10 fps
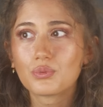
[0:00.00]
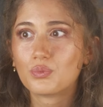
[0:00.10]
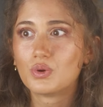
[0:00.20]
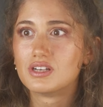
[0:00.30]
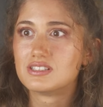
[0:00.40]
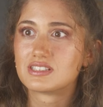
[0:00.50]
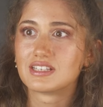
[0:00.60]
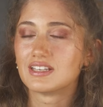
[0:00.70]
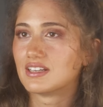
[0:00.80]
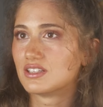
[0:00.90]
Was
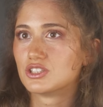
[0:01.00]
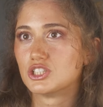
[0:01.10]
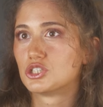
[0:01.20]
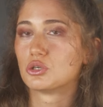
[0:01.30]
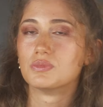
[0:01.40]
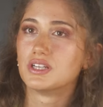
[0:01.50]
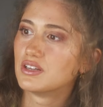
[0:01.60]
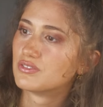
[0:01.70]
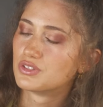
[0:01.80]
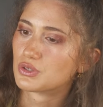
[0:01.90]
it so many
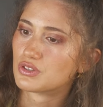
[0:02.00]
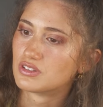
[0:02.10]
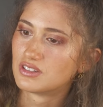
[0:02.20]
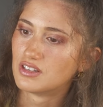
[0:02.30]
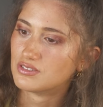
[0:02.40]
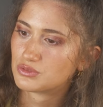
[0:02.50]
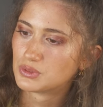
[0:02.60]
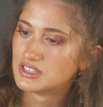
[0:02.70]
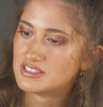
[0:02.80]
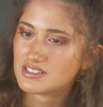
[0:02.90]
of your loved
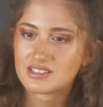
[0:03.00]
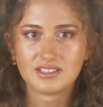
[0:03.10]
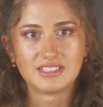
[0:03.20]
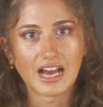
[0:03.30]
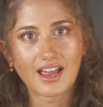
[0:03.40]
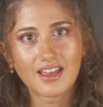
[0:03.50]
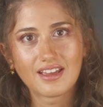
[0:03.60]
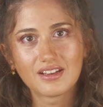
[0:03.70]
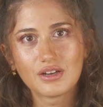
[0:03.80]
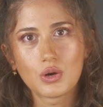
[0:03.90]
ones
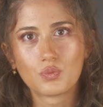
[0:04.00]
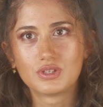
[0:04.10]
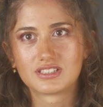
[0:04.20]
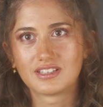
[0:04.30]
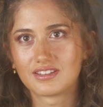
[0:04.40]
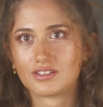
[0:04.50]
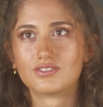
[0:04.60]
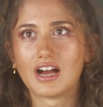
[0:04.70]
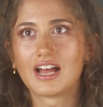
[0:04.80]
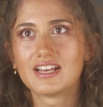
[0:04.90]
dying? Was it the
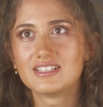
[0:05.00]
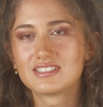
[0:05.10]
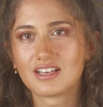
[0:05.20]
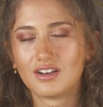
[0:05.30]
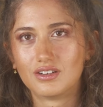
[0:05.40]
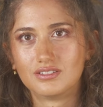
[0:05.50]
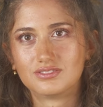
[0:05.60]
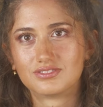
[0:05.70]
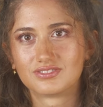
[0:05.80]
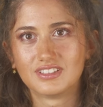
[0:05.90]
rise of
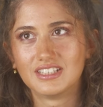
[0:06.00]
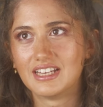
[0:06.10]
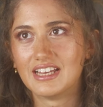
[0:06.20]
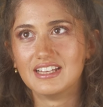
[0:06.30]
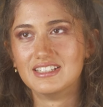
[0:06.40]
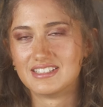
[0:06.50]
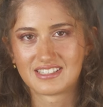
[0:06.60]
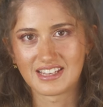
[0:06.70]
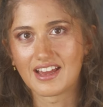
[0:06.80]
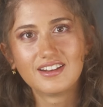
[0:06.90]

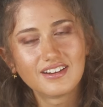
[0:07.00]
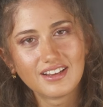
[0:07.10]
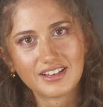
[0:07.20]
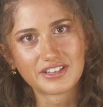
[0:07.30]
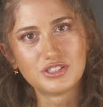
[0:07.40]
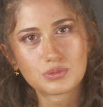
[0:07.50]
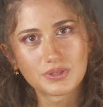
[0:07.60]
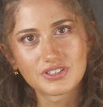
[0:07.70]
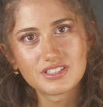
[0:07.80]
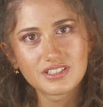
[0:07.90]
insanity and
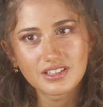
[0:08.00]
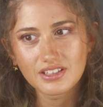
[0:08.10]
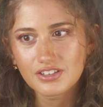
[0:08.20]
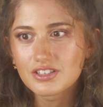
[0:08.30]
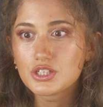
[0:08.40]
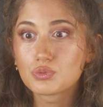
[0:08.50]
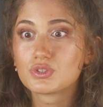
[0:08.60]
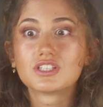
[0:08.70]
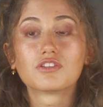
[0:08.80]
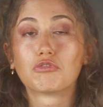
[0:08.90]
theories?
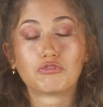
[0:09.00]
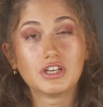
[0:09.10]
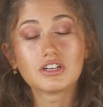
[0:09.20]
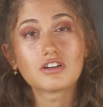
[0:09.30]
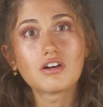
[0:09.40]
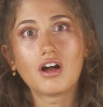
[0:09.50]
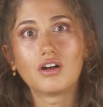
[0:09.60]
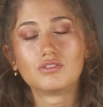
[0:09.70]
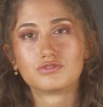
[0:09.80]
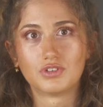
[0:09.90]
Was it the fear
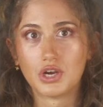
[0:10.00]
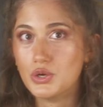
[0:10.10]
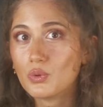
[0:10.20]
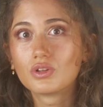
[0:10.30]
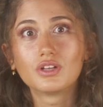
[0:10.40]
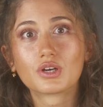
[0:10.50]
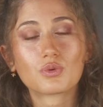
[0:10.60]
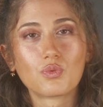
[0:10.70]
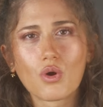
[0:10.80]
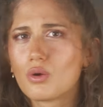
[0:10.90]
of nuclear
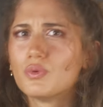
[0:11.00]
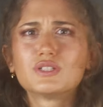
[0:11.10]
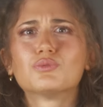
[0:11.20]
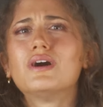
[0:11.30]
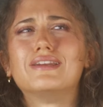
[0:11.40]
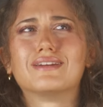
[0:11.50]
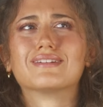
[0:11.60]
war? Which one?